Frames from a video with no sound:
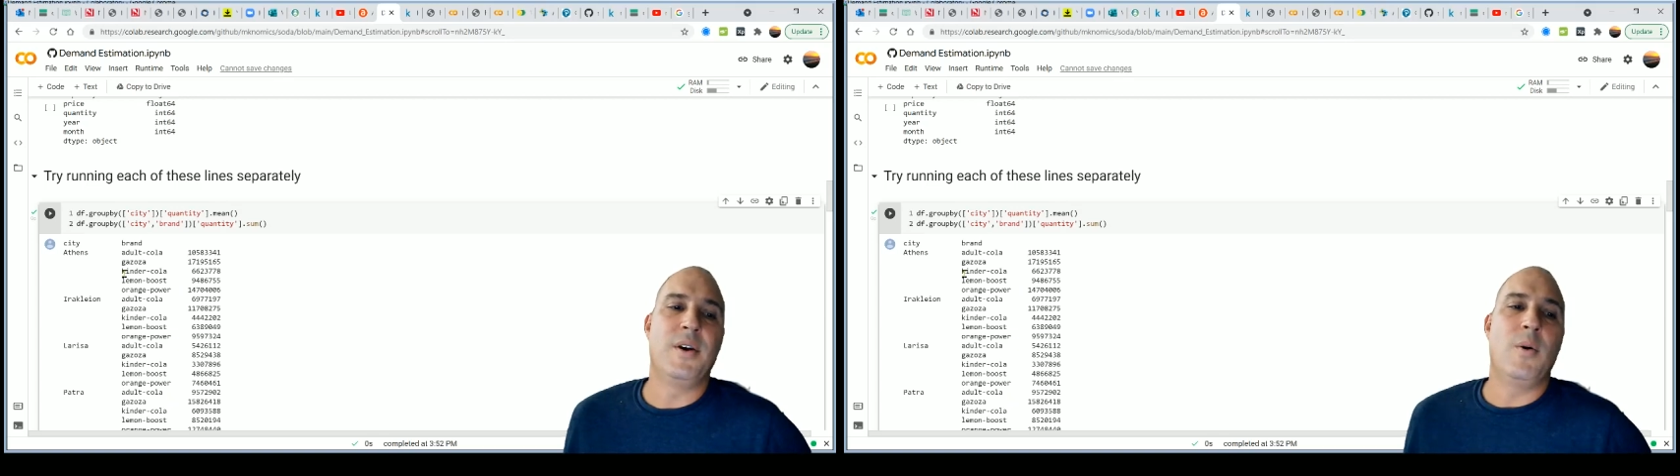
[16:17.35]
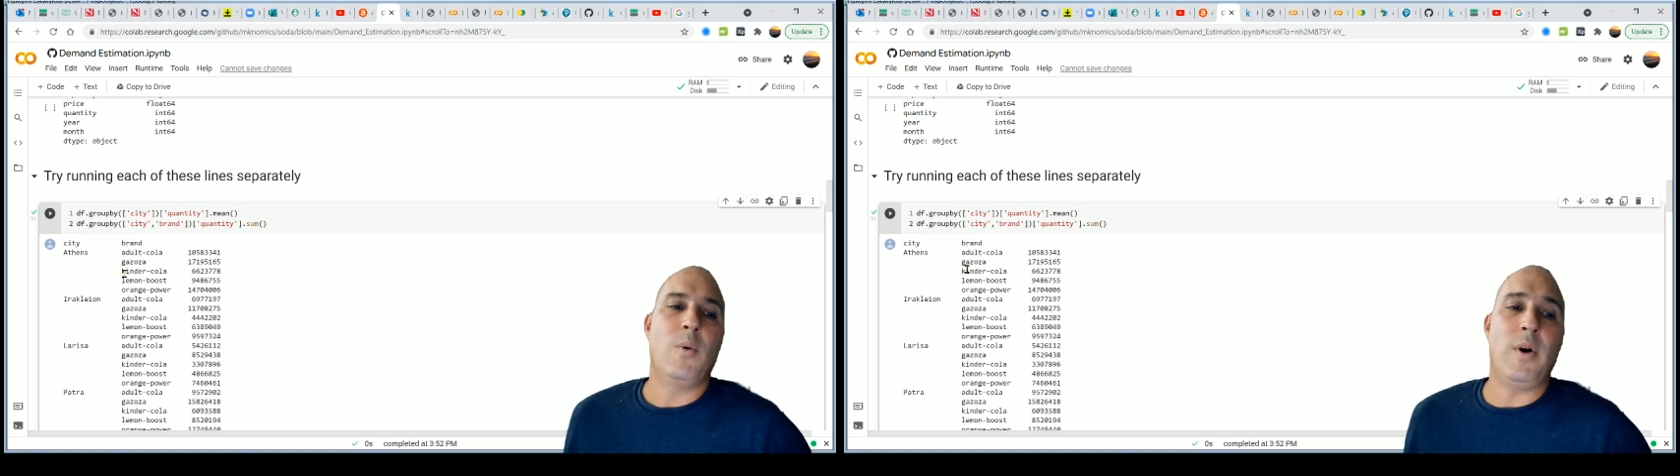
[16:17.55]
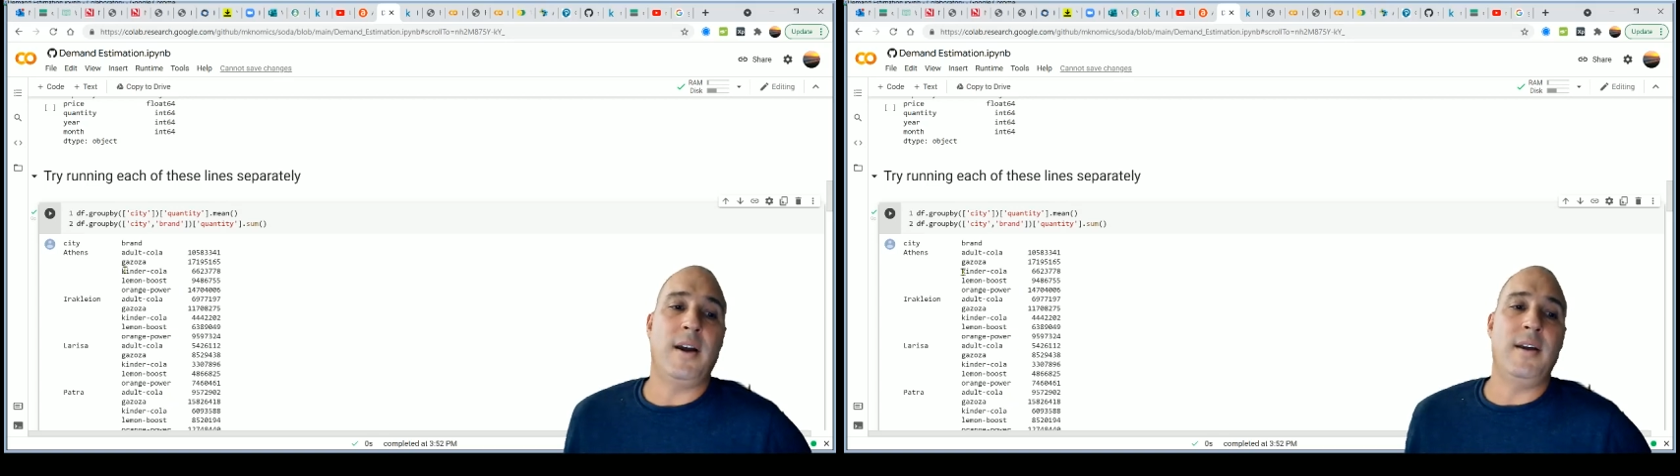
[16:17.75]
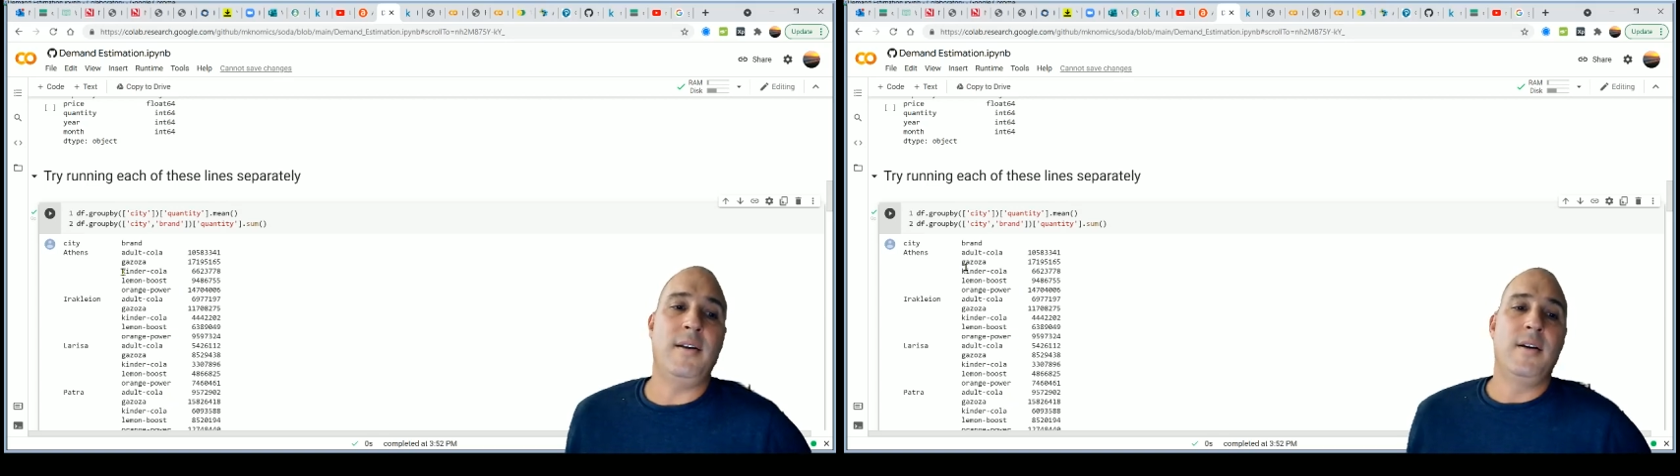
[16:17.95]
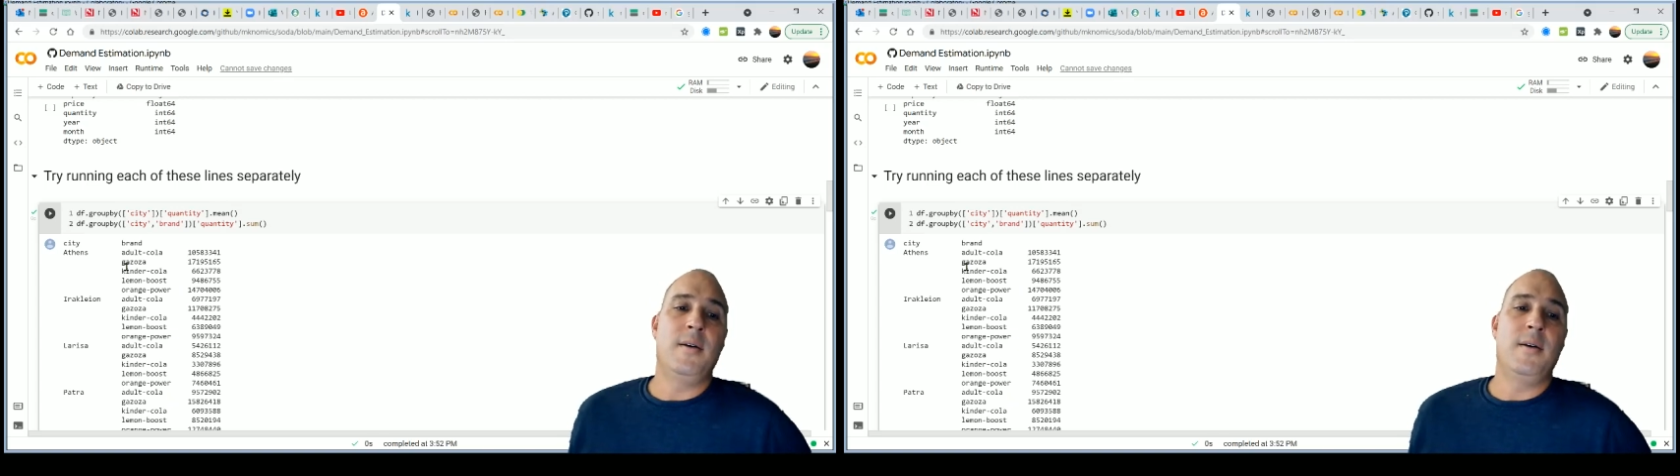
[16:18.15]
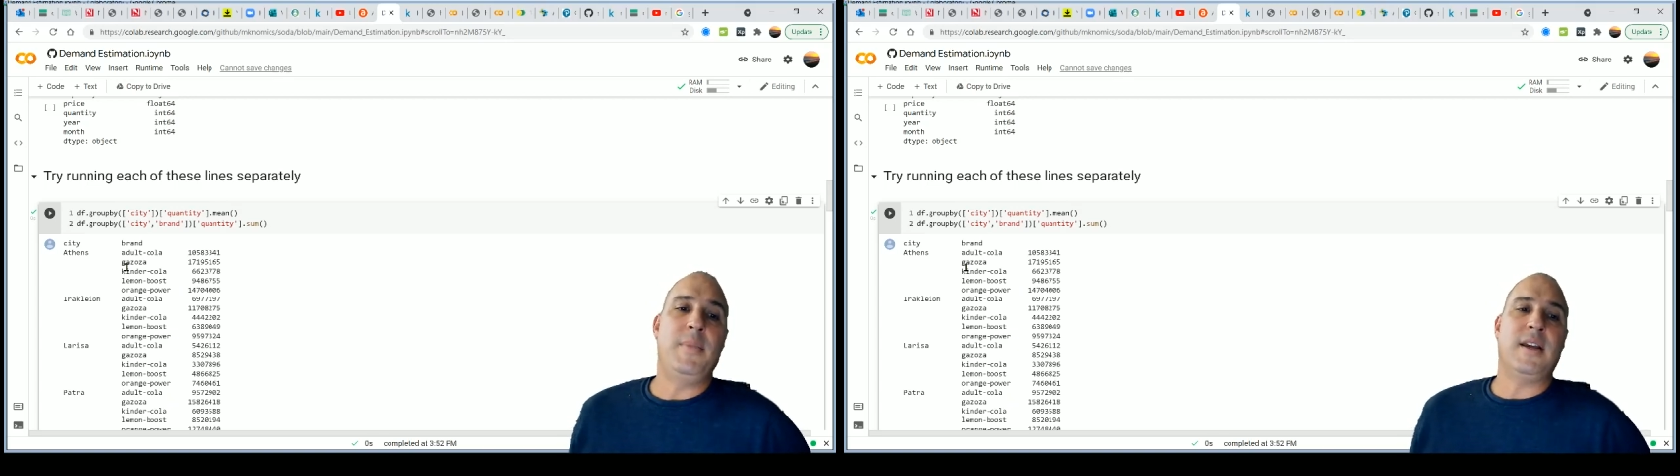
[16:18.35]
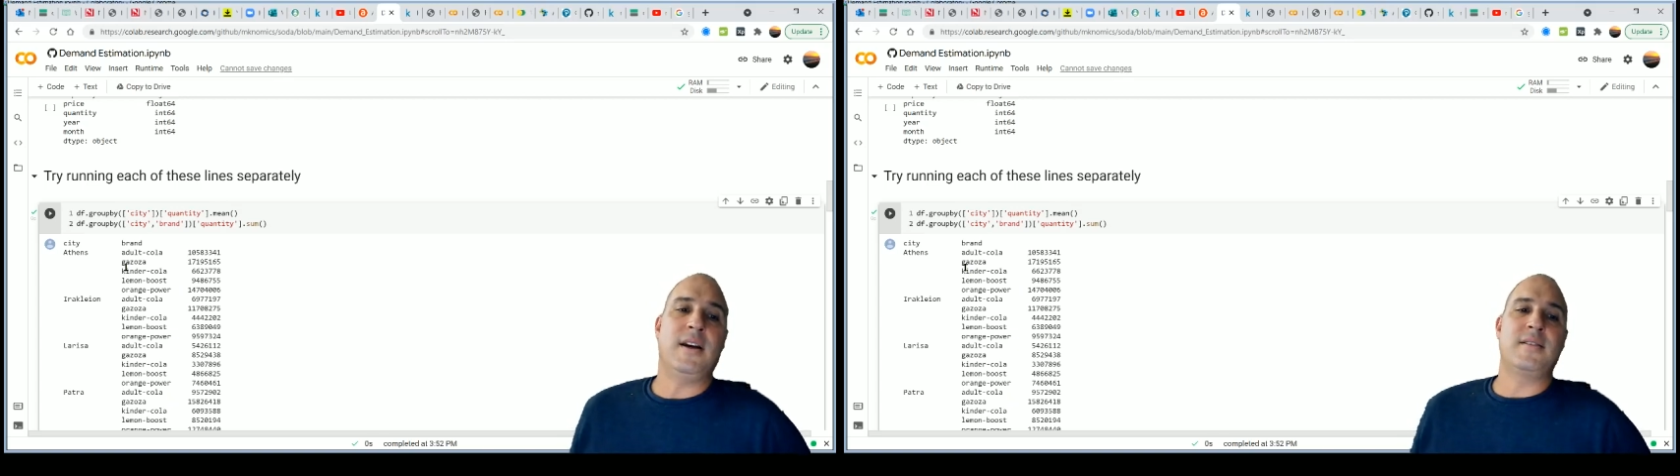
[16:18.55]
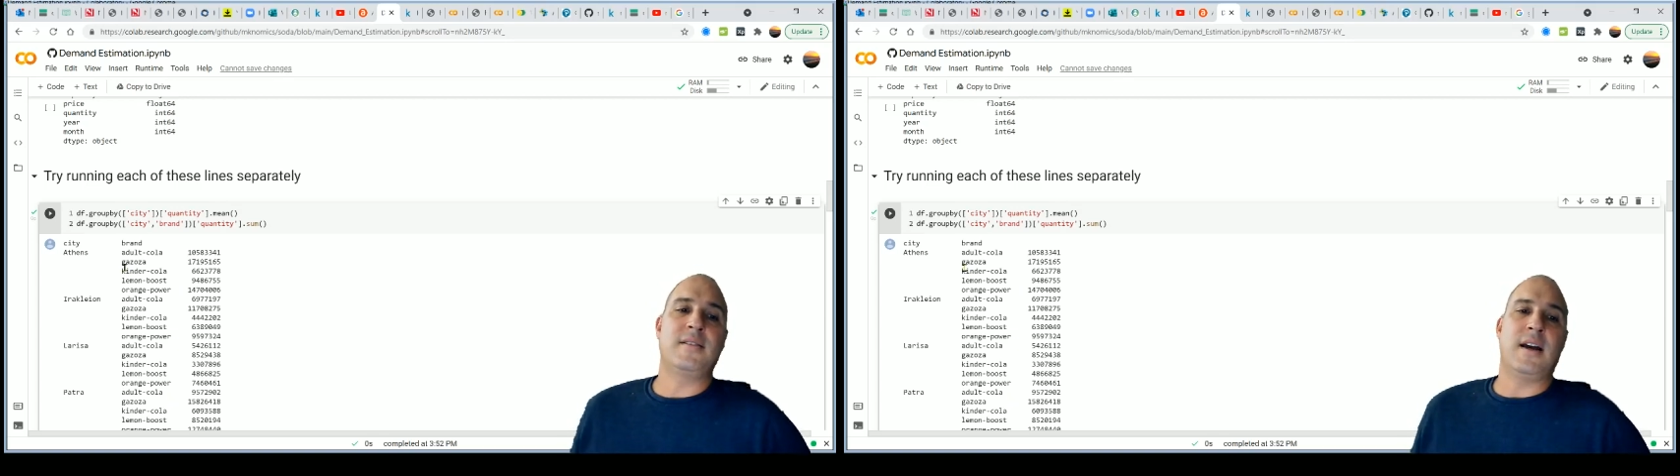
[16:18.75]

Why? Because